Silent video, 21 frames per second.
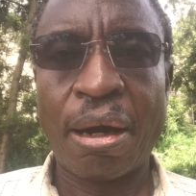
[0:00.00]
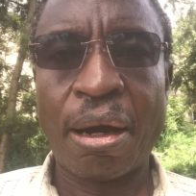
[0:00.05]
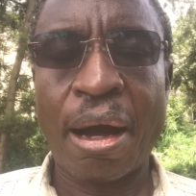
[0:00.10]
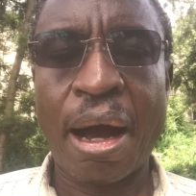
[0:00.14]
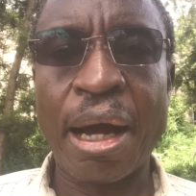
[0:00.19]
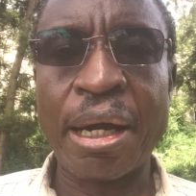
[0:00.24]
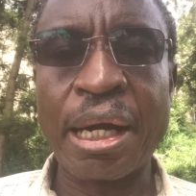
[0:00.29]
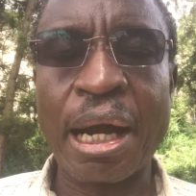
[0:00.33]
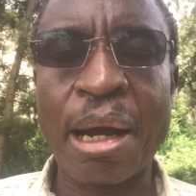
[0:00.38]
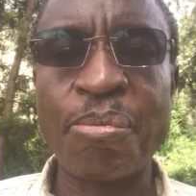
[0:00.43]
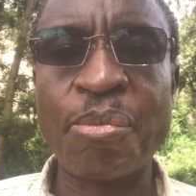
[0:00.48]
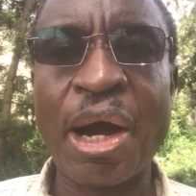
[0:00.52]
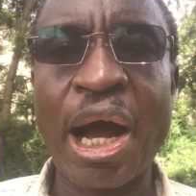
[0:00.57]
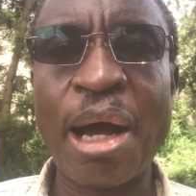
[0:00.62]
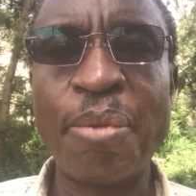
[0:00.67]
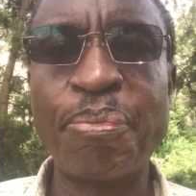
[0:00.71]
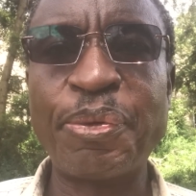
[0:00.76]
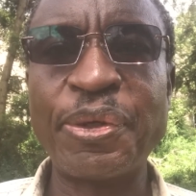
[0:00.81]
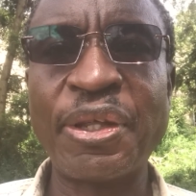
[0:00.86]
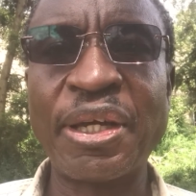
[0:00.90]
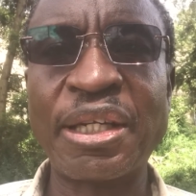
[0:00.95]
And I'm
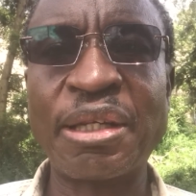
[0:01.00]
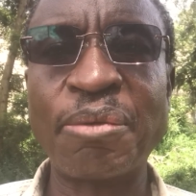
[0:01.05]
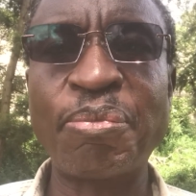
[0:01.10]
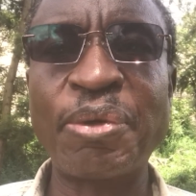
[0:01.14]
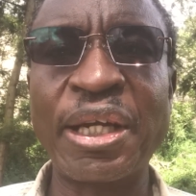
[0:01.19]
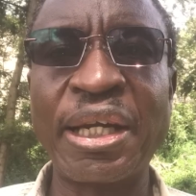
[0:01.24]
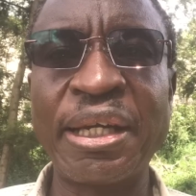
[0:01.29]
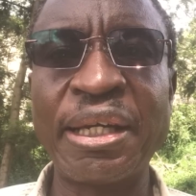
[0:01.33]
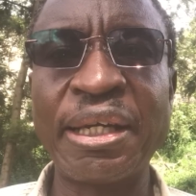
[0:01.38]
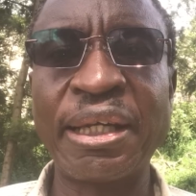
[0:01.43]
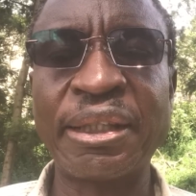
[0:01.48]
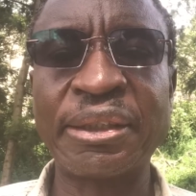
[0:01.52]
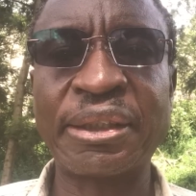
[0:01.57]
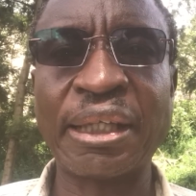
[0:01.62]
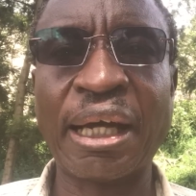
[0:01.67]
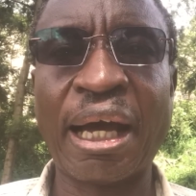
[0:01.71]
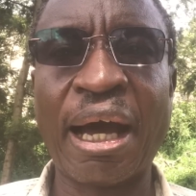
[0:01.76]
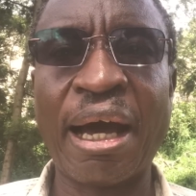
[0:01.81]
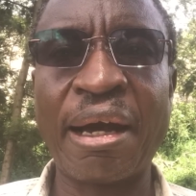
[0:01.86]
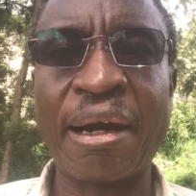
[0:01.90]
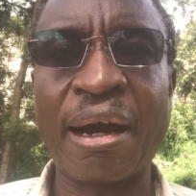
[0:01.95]
happy that millennials
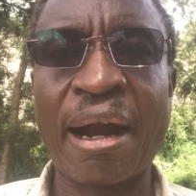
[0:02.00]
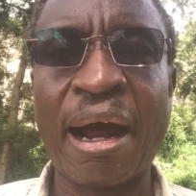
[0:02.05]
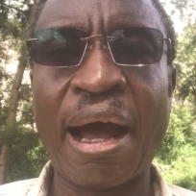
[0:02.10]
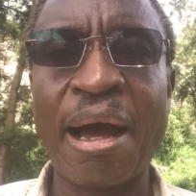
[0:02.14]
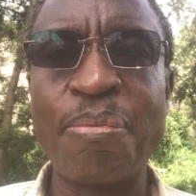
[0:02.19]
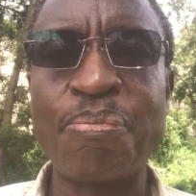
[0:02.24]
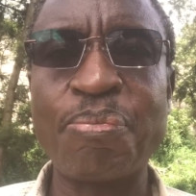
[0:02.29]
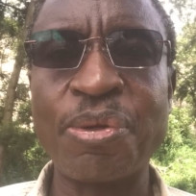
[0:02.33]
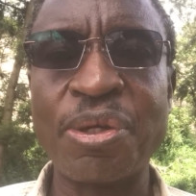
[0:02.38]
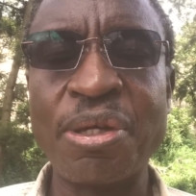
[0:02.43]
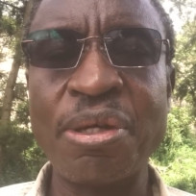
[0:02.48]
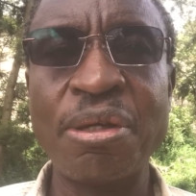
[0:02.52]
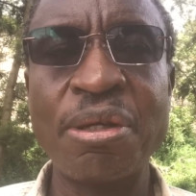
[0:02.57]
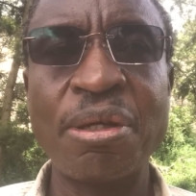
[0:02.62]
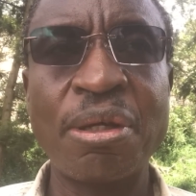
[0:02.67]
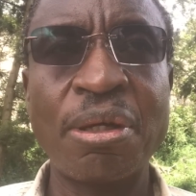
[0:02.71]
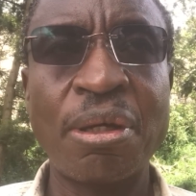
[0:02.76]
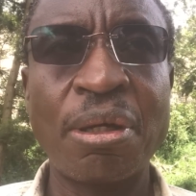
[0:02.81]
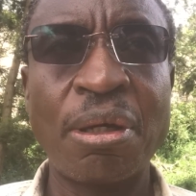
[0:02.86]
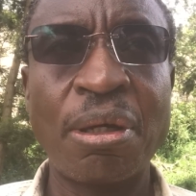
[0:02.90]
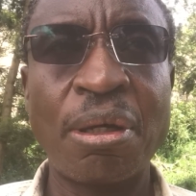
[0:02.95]
are happy
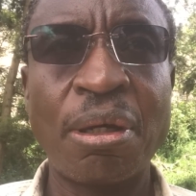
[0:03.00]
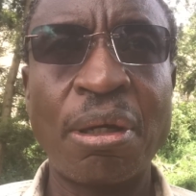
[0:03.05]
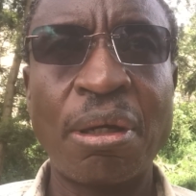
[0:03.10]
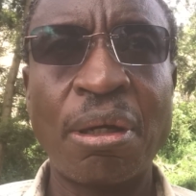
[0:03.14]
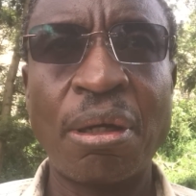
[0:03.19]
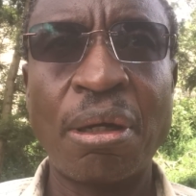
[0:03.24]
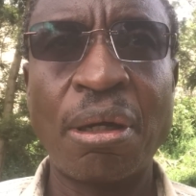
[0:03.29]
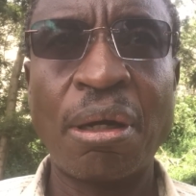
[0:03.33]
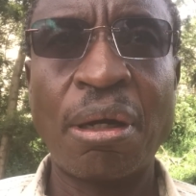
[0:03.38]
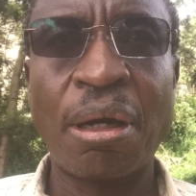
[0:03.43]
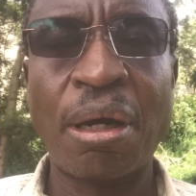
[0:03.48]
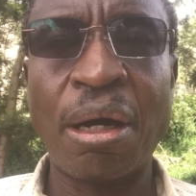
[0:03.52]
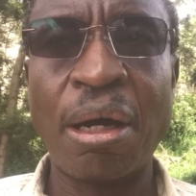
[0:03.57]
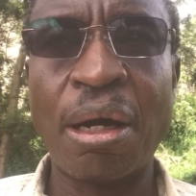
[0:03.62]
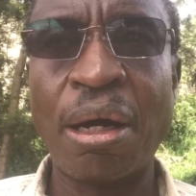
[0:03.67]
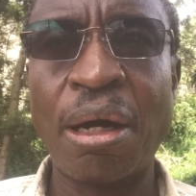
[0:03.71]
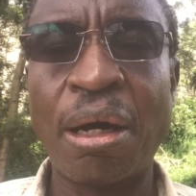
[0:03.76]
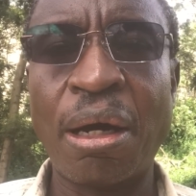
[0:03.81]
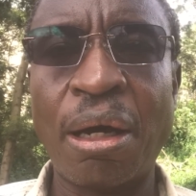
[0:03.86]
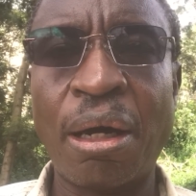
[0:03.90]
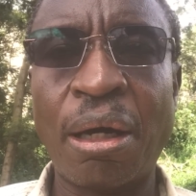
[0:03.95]

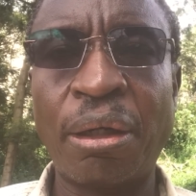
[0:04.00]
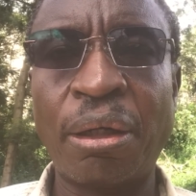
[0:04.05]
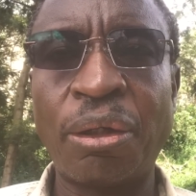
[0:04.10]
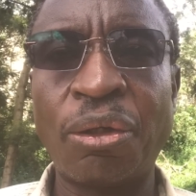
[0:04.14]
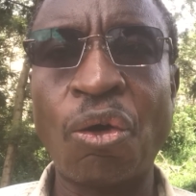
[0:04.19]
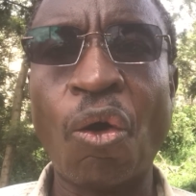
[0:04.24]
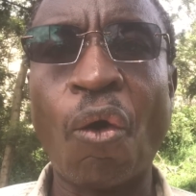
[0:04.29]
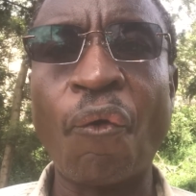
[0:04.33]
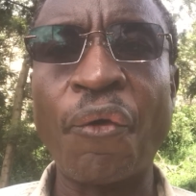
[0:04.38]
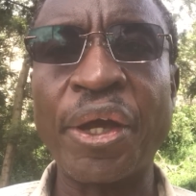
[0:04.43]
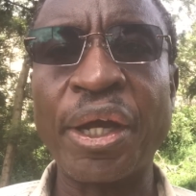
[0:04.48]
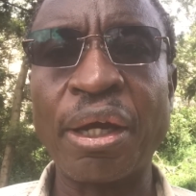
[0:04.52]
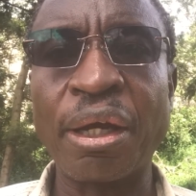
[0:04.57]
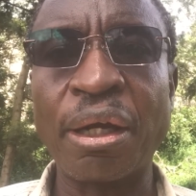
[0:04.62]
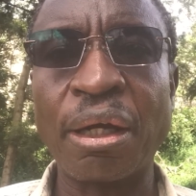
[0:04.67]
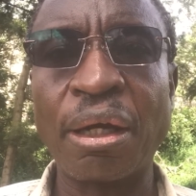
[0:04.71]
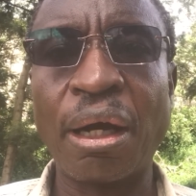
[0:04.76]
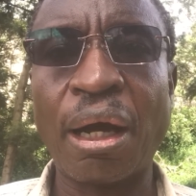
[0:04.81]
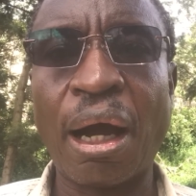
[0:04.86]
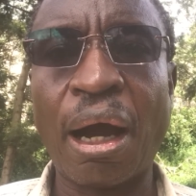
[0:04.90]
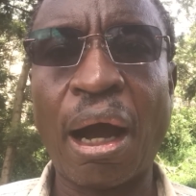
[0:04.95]
knowing
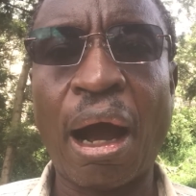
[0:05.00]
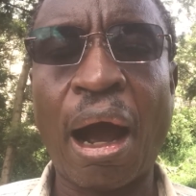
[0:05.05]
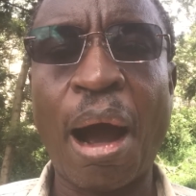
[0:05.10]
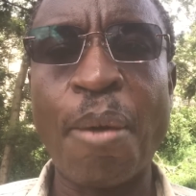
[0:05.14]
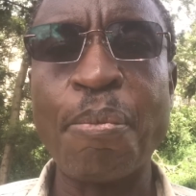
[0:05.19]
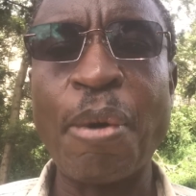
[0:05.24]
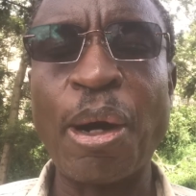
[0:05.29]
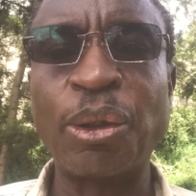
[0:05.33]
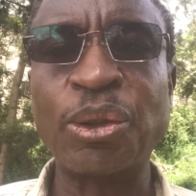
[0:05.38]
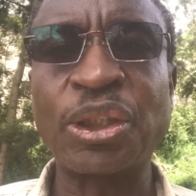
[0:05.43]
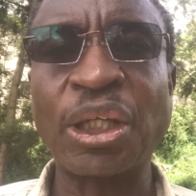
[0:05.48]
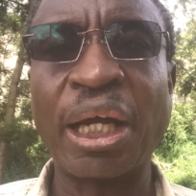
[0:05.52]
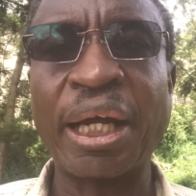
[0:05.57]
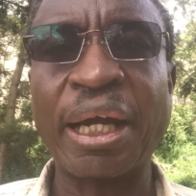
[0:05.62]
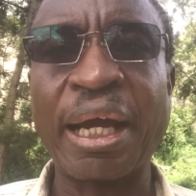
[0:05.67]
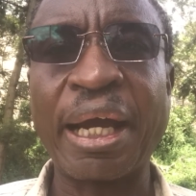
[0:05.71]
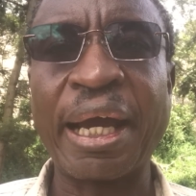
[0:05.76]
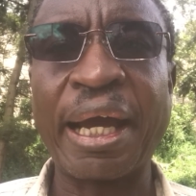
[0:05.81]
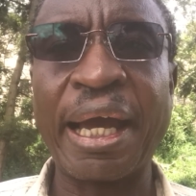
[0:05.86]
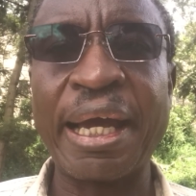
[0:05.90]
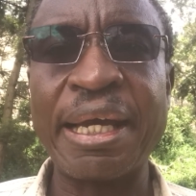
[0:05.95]
about
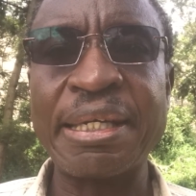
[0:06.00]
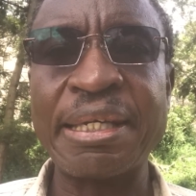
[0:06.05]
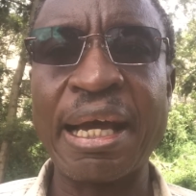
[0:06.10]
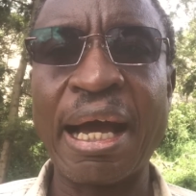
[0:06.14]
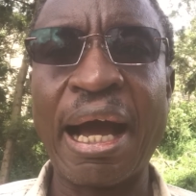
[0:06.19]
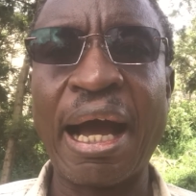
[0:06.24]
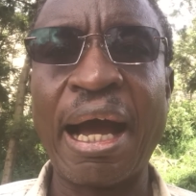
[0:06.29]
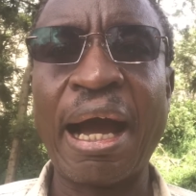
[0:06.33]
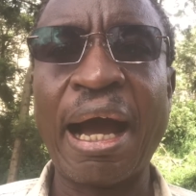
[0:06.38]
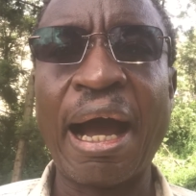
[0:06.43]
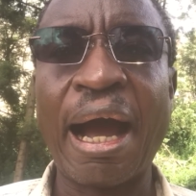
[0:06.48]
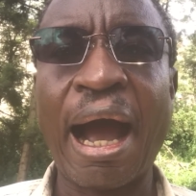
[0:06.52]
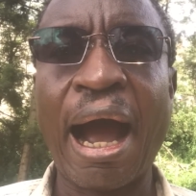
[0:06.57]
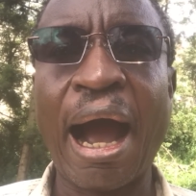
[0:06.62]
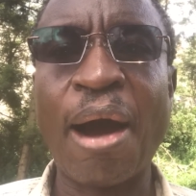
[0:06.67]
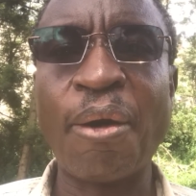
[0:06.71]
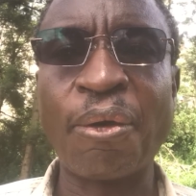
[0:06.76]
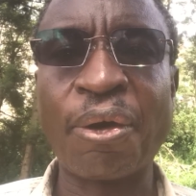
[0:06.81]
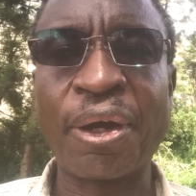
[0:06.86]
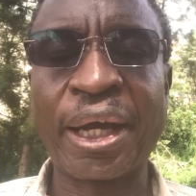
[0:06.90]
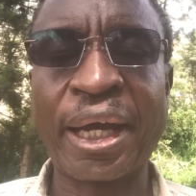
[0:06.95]
Kenya,
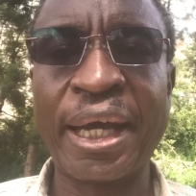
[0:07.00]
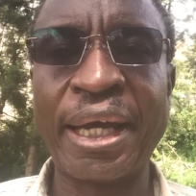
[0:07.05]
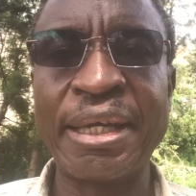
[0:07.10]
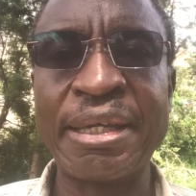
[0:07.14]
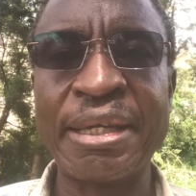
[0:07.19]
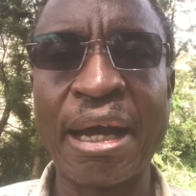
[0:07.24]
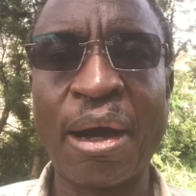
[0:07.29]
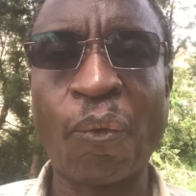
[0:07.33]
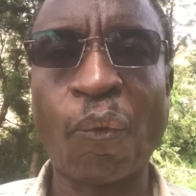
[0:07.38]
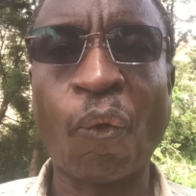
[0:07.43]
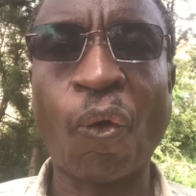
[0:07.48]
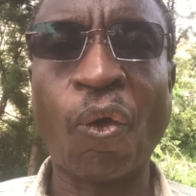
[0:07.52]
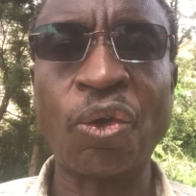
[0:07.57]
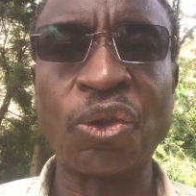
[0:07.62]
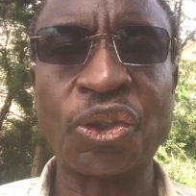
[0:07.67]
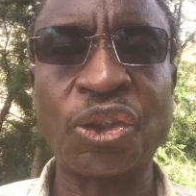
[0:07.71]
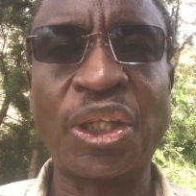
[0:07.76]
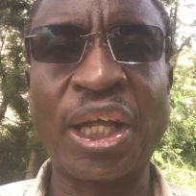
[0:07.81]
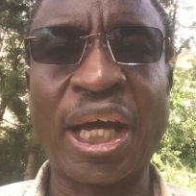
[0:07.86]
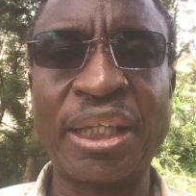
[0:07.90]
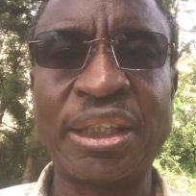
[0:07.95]
how Kenya
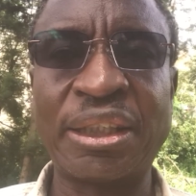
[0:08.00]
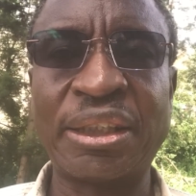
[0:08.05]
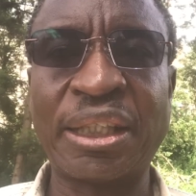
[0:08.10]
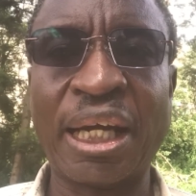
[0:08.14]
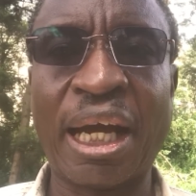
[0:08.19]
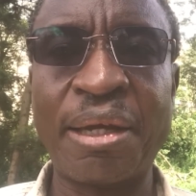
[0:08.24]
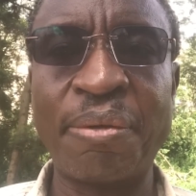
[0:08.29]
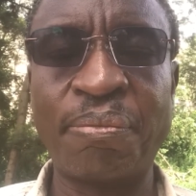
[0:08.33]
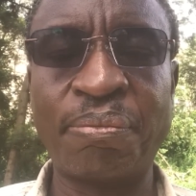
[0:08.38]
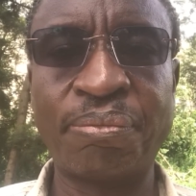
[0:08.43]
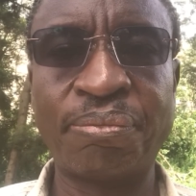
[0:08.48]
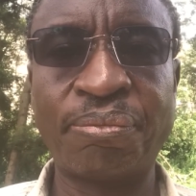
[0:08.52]
was that time.